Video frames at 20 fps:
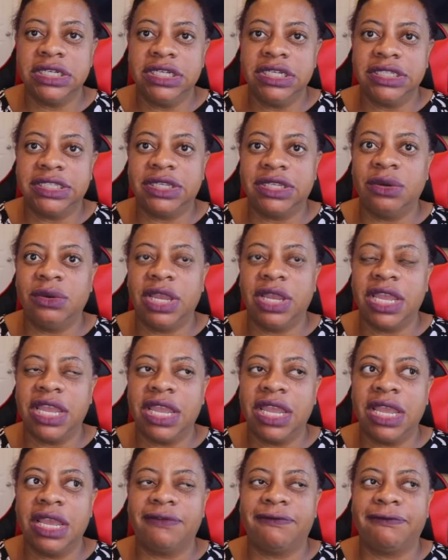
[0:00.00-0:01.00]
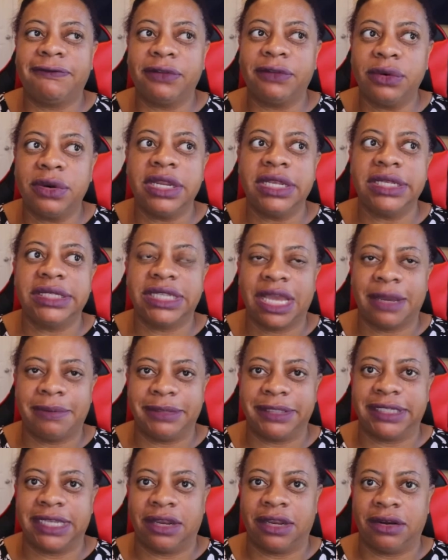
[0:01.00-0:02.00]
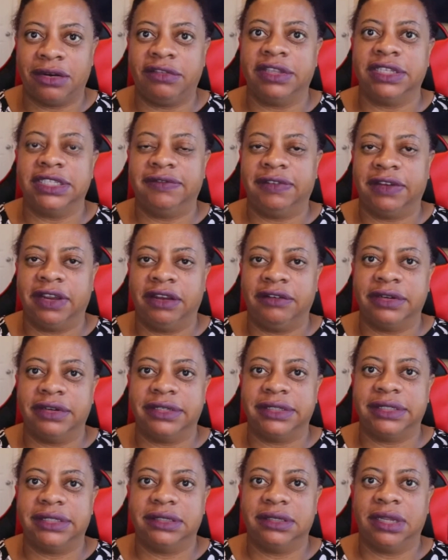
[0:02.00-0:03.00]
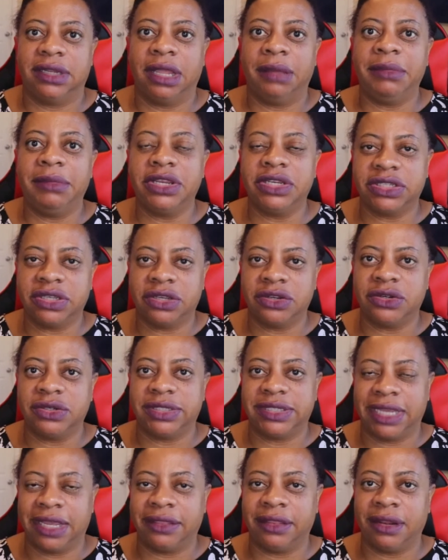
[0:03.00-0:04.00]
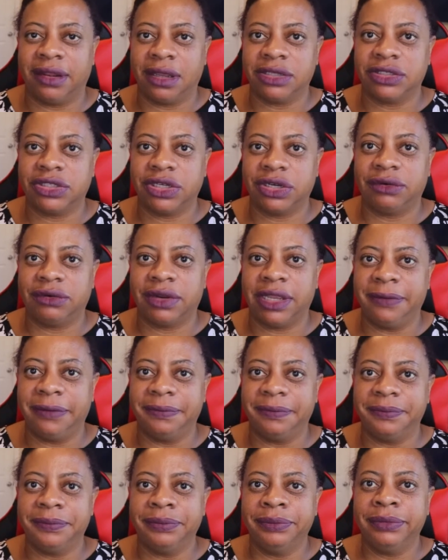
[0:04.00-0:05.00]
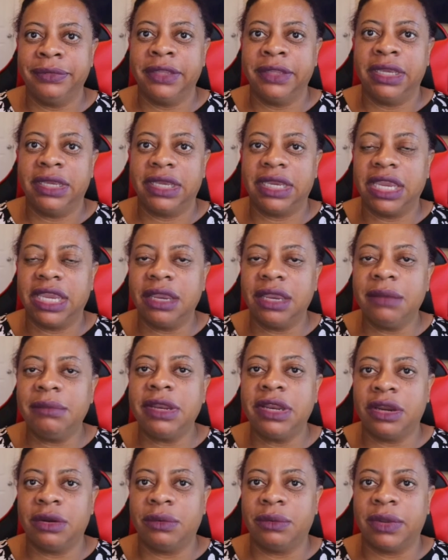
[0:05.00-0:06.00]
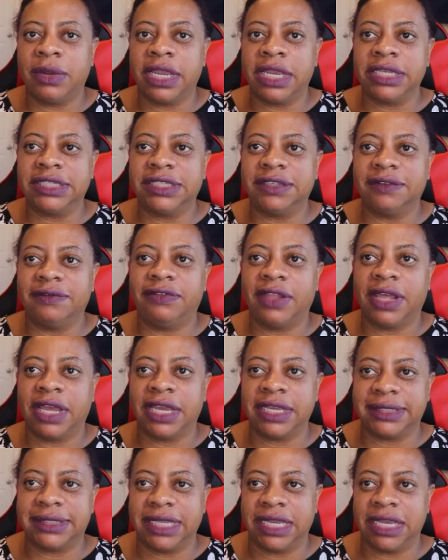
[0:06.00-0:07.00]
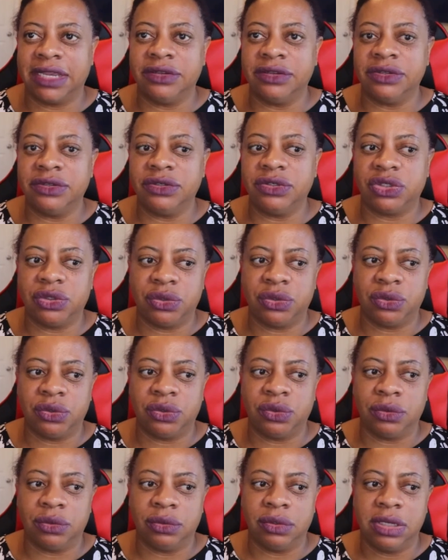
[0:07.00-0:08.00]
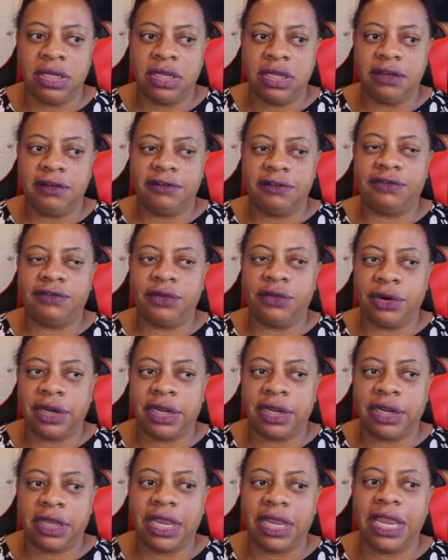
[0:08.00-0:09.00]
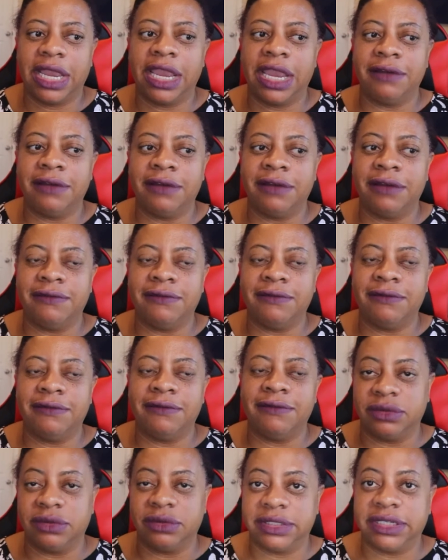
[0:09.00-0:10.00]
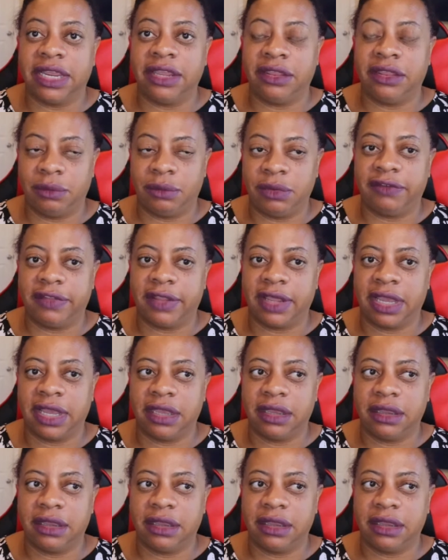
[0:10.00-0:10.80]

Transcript: So Florida's epicenter of this virus. Let me just understand the logic, right? Cayman Airways flies into Florida every single day that we fly.